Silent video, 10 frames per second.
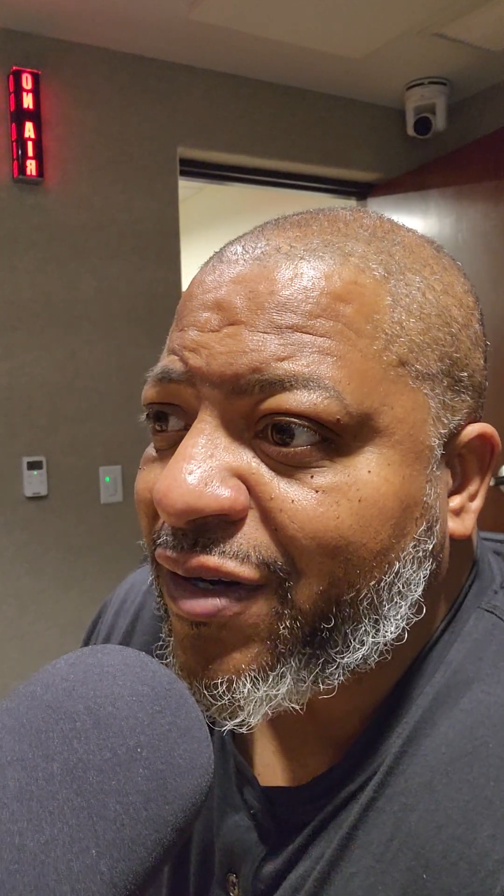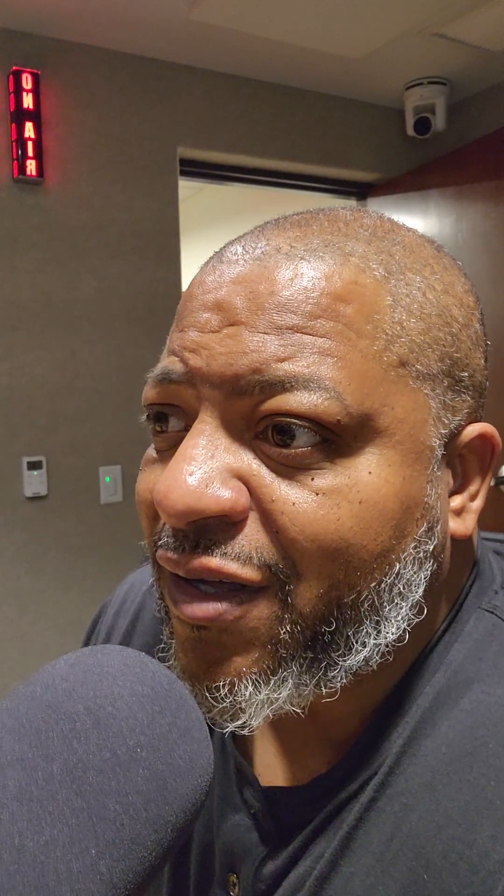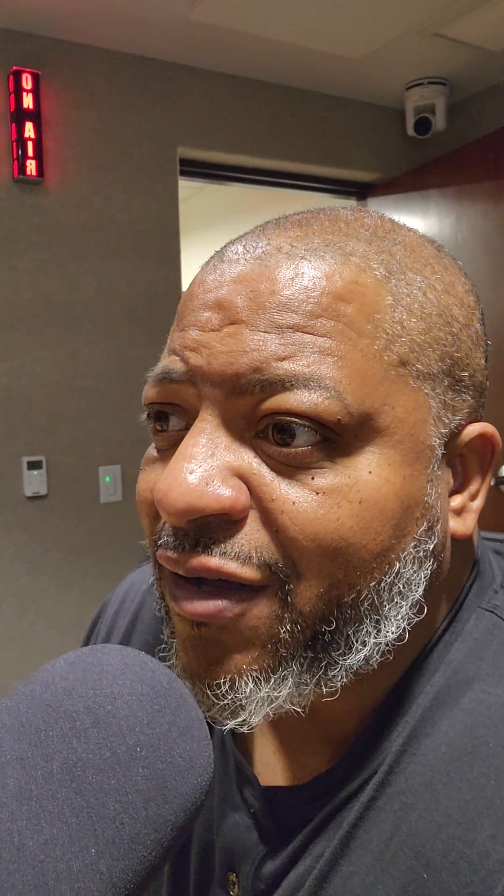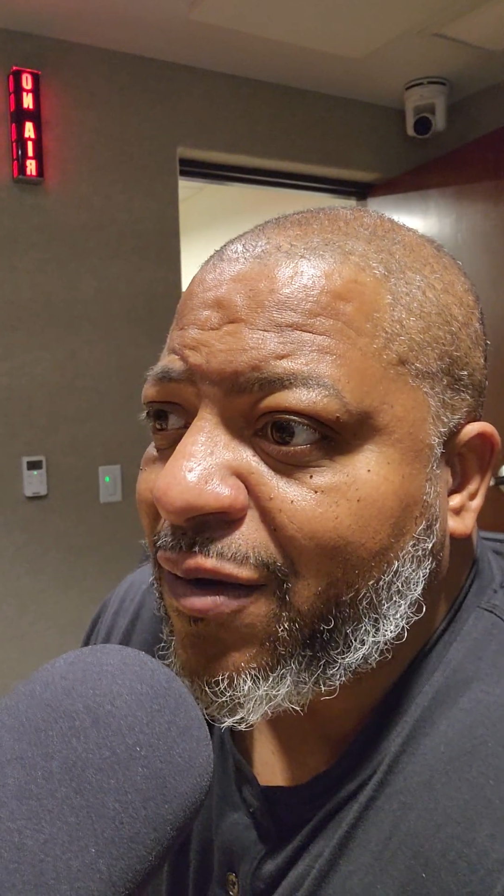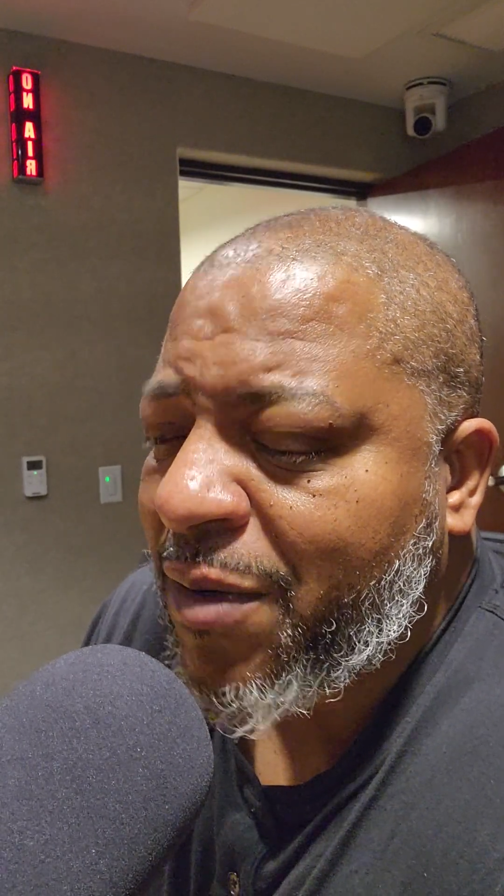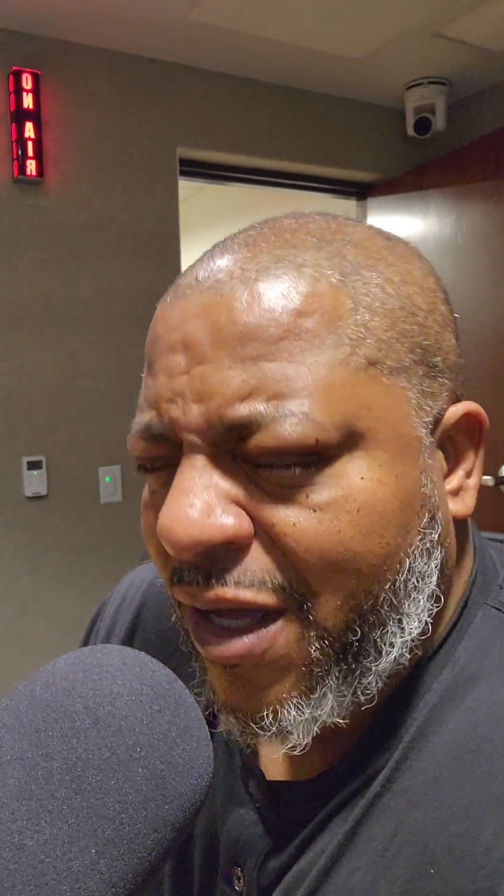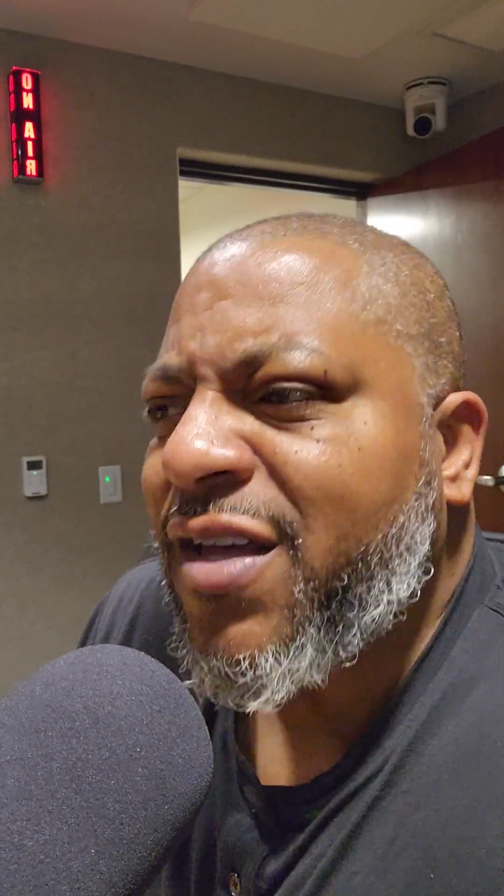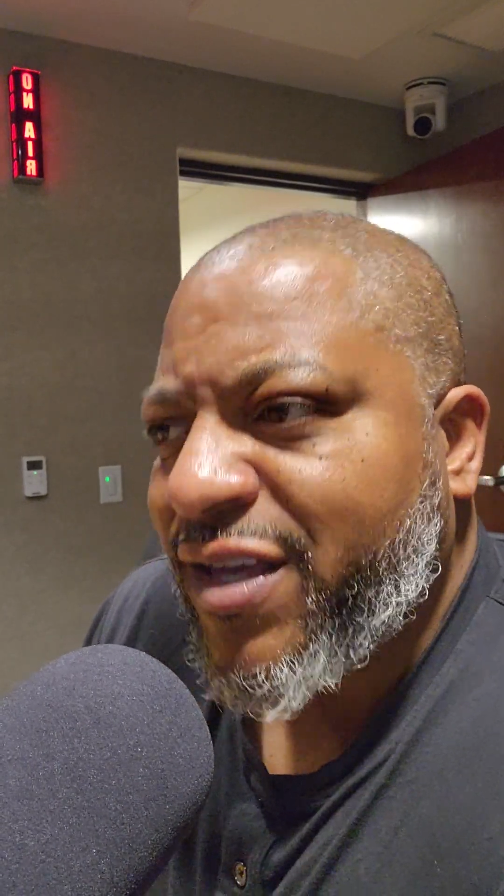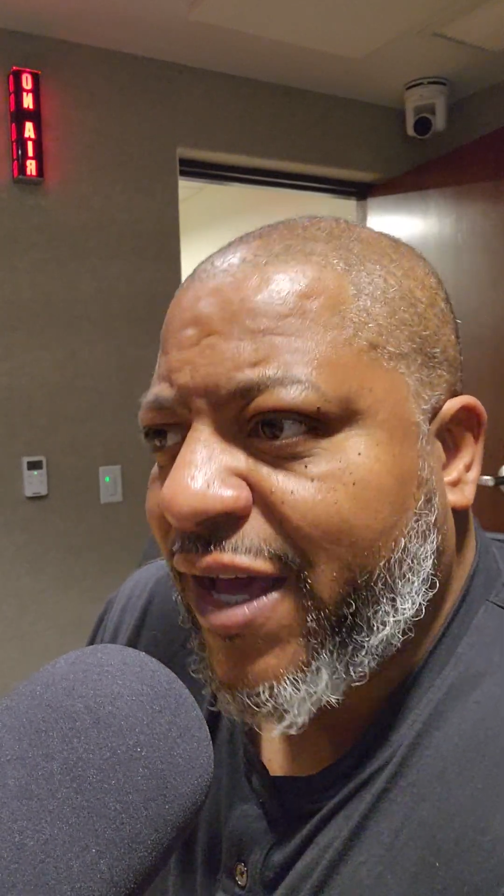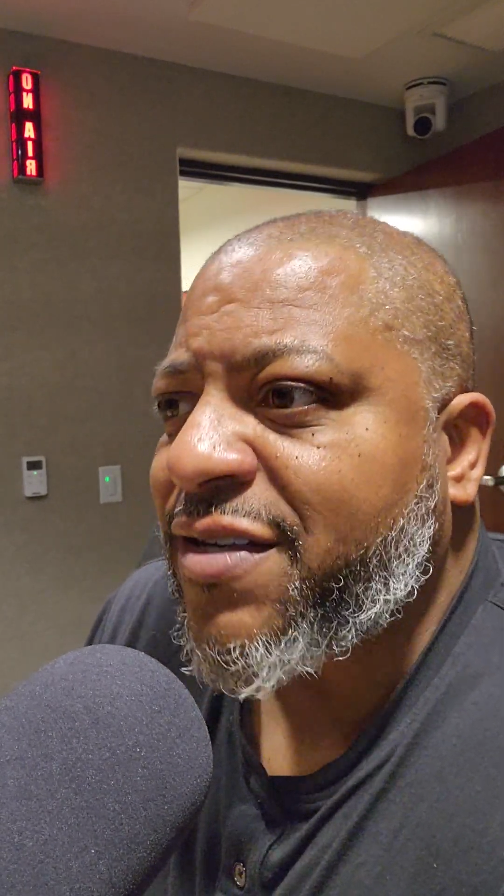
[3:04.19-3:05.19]
Mm-hmm. Um,
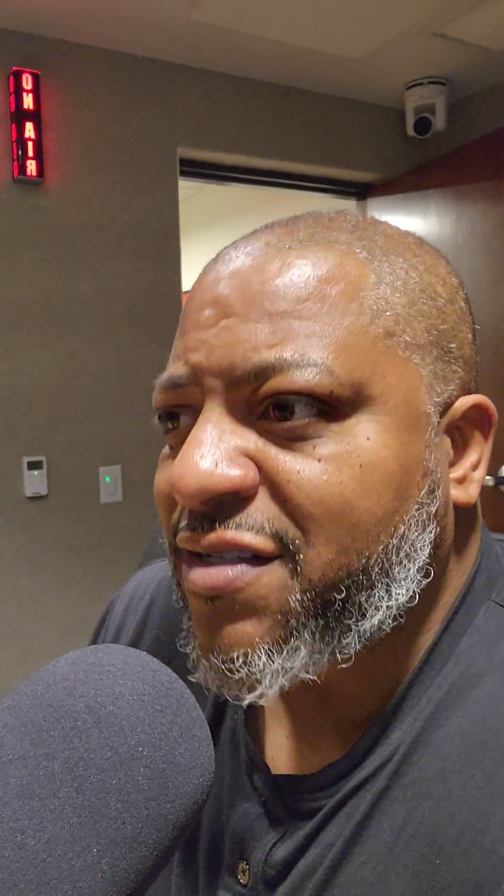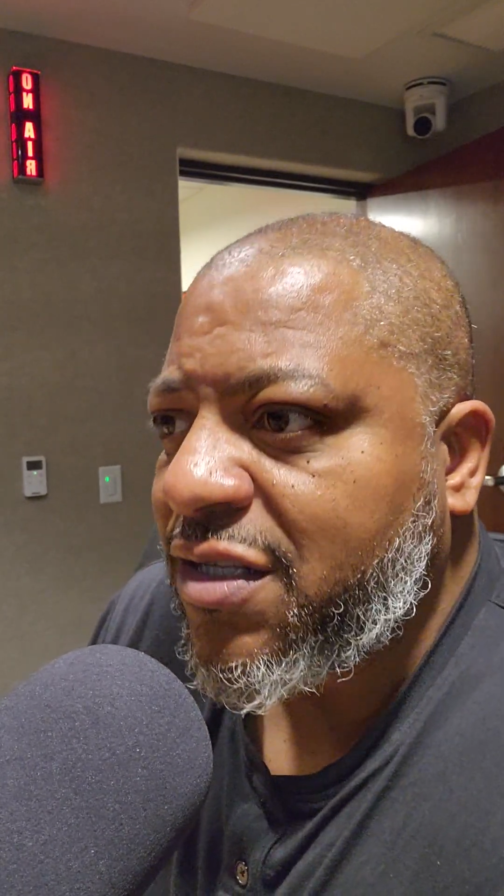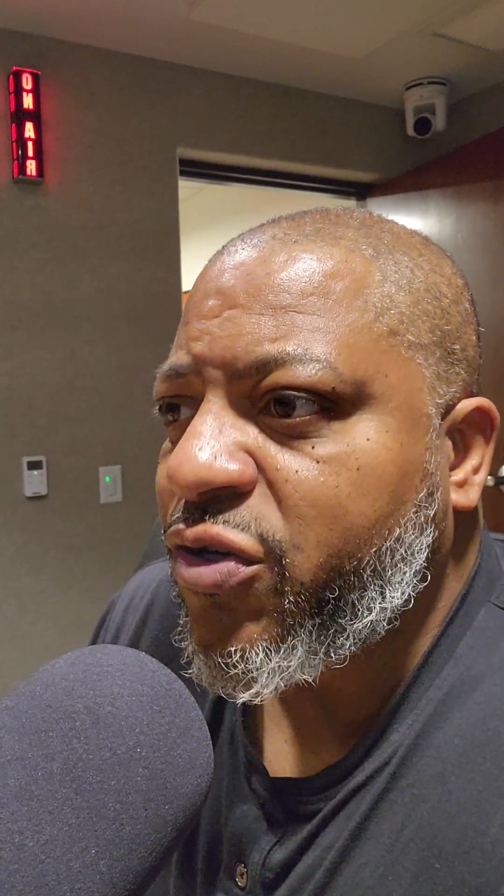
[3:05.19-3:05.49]
yes,